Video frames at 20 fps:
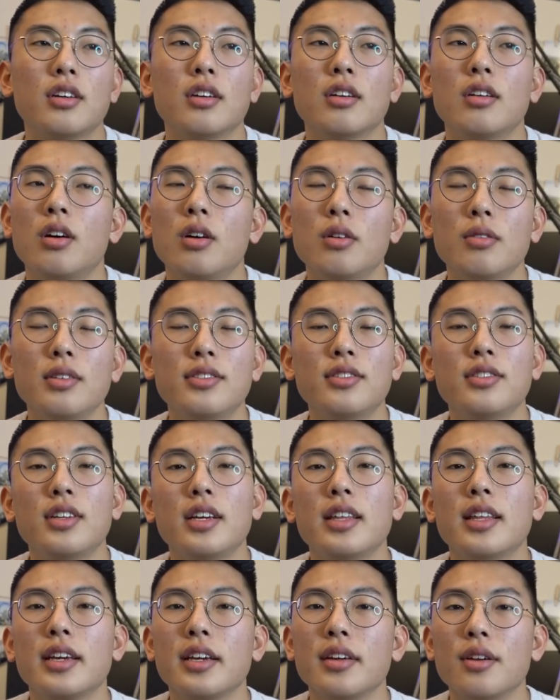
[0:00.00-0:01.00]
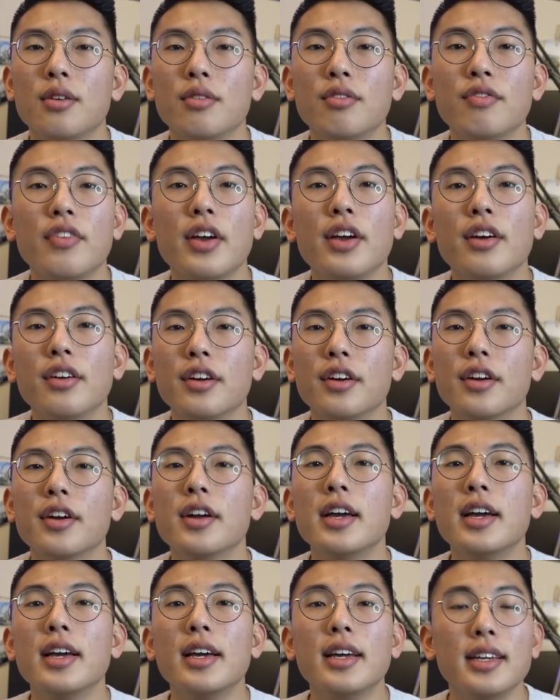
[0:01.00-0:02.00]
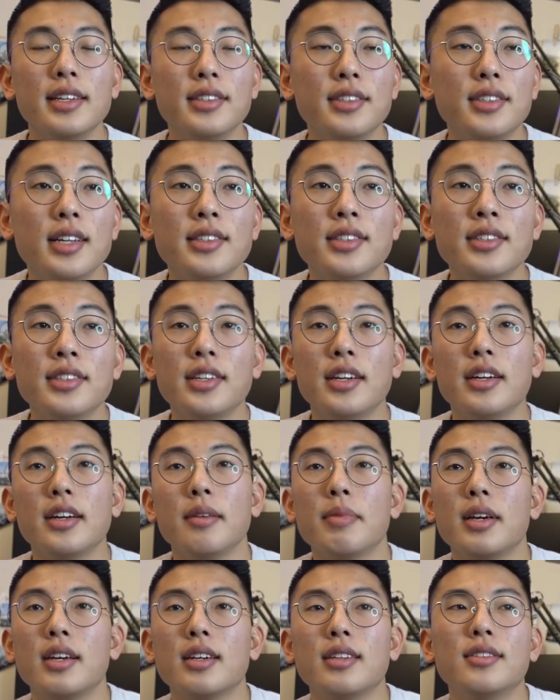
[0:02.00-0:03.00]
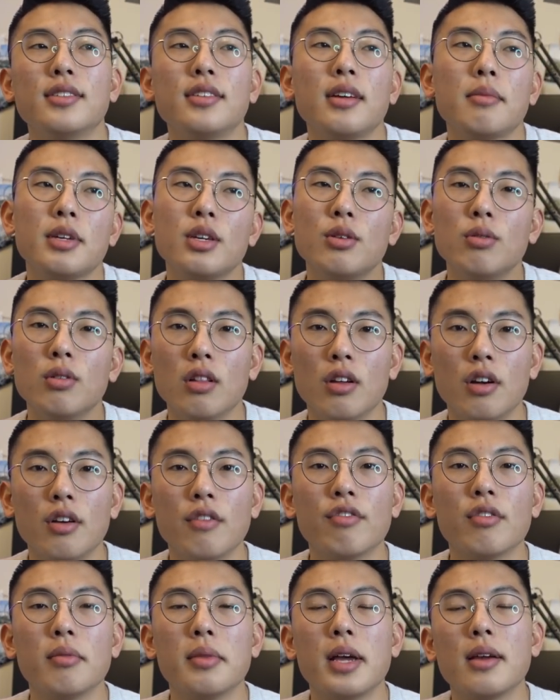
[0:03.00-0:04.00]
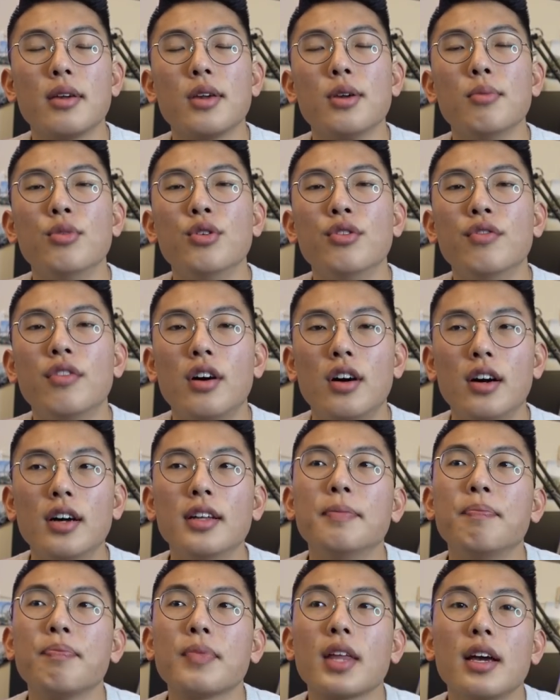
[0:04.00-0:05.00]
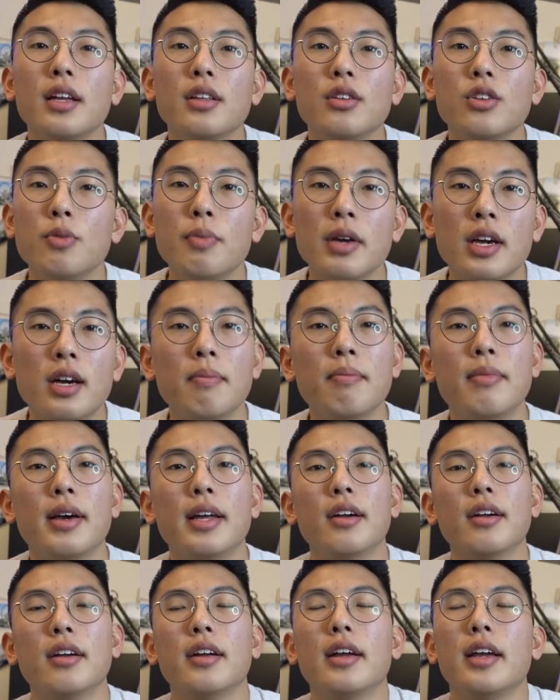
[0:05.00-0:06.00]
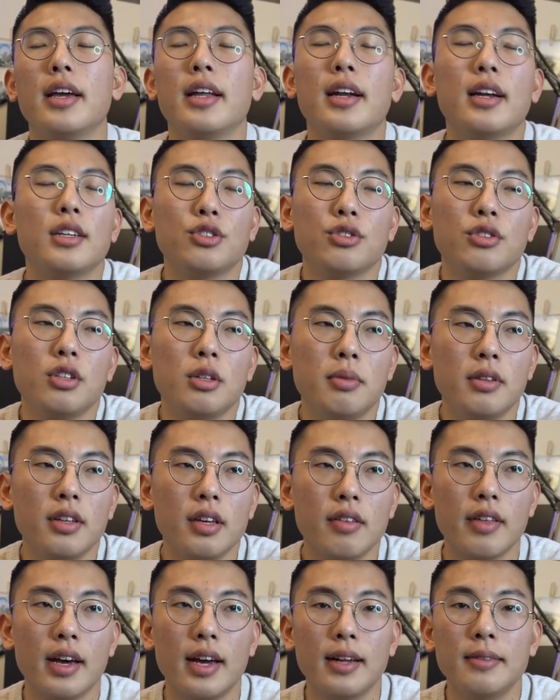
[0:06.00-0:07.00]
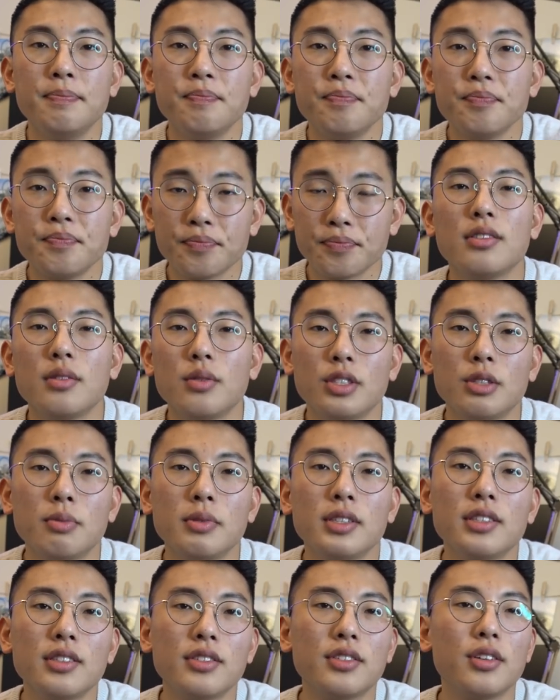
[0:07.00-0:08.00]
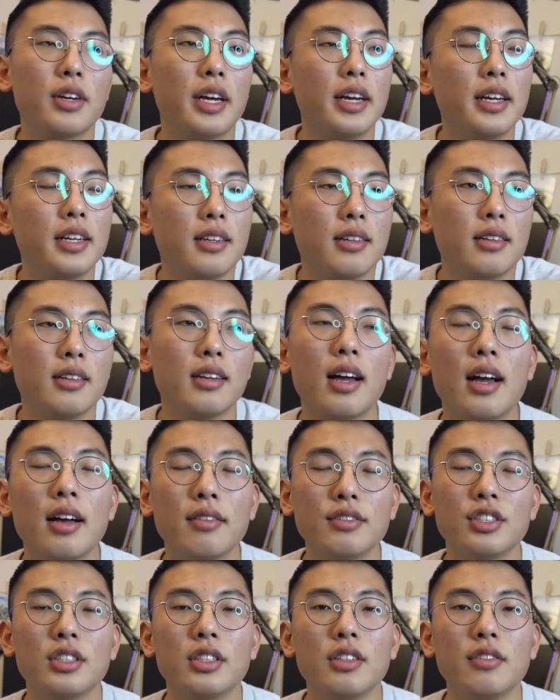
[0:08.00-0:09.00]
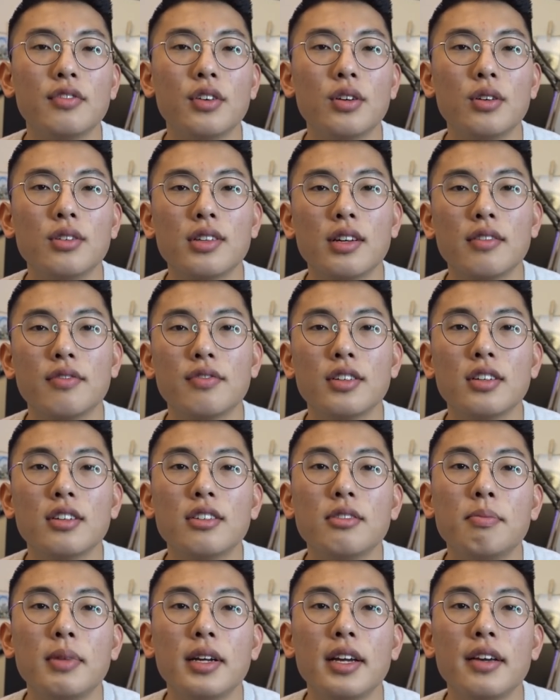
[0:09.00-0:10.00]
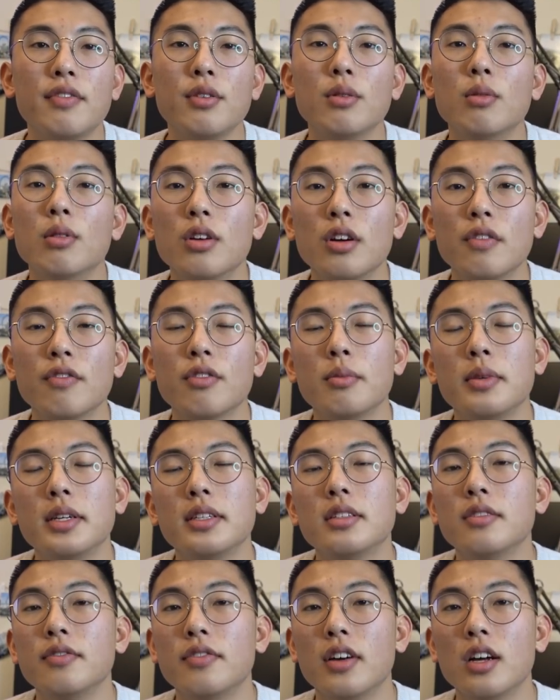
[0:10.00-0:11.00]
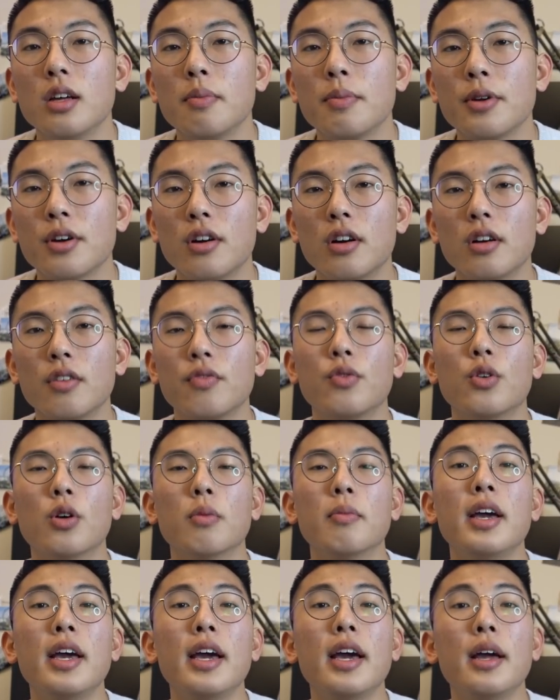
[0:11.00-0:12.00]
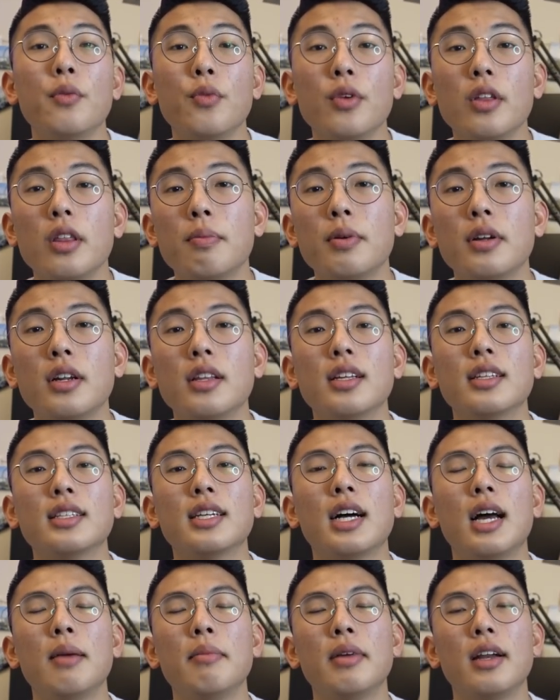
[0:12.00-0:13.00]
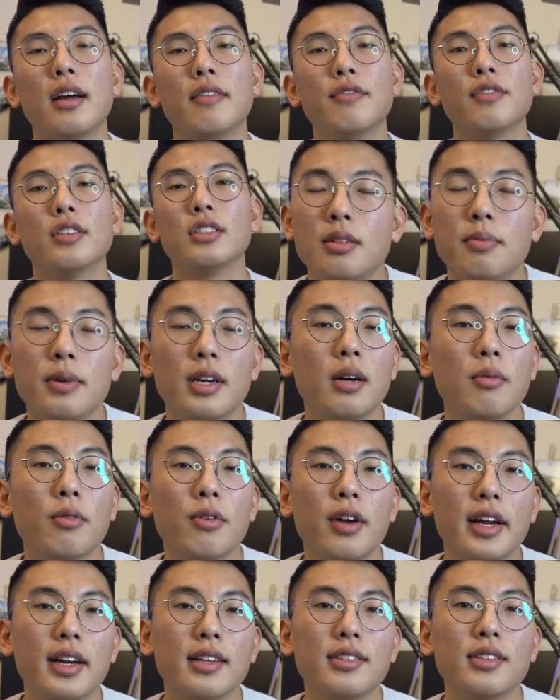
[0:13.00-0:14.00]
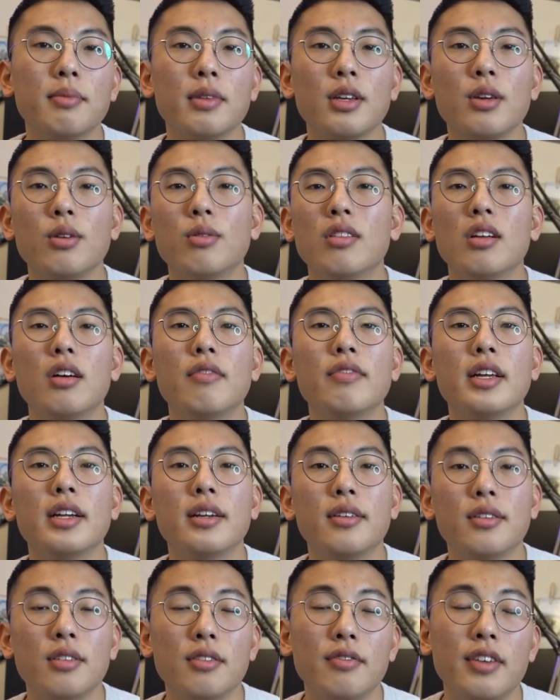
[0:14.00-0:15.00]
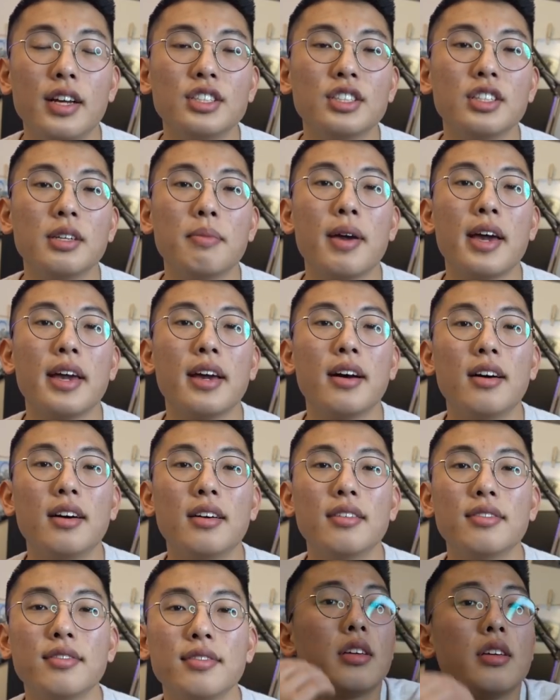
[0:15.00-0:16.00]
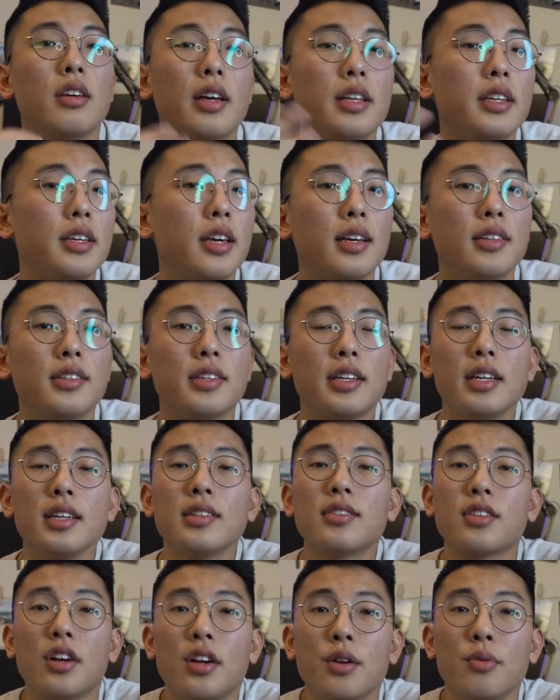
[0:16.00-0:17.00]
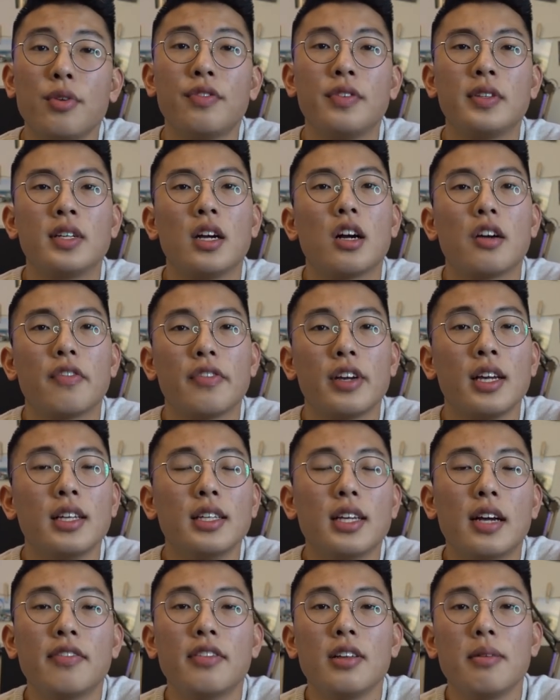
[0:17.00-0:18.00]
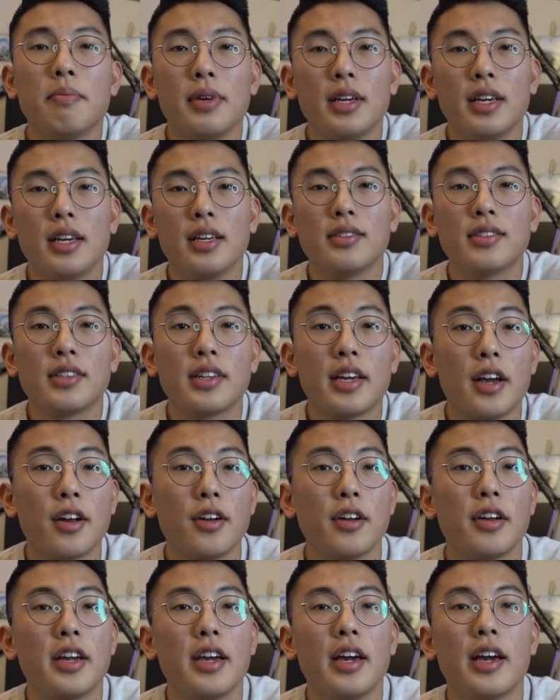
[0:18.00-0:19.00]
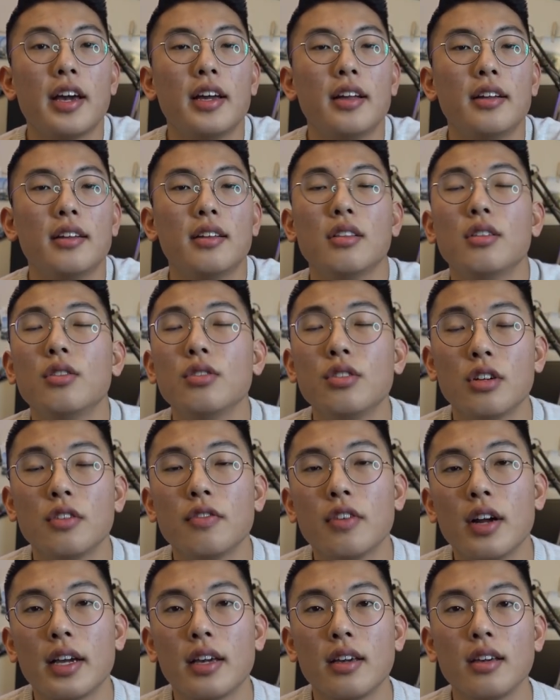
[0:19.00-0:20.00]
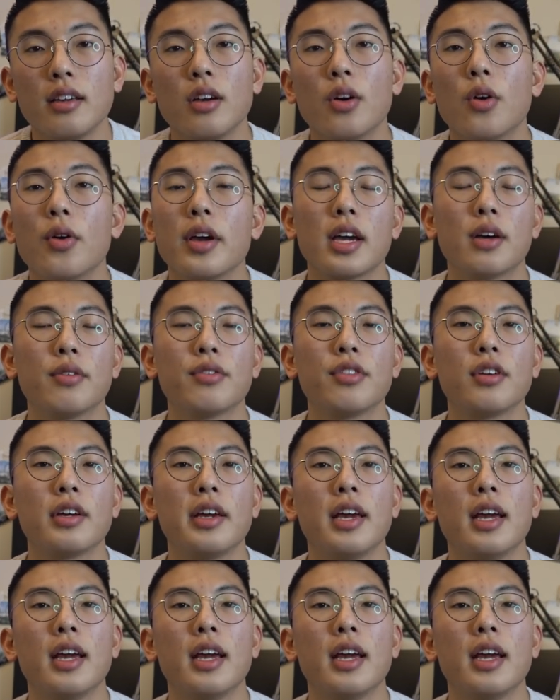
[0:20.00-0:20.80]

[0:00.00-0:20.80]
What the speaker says: are always say that, you know, failure is necessary, because I mean, you learn from that, you move on, and you become better. And I truly believe that, which means it's okay to have shitty photos at first, but if you learn from it, develop your art form, and really put in the time and effort to become great at something you love, then it'll eventually pay off. And yes, getting started with photography can definitely be scary and a little nerve-wracking, going out with your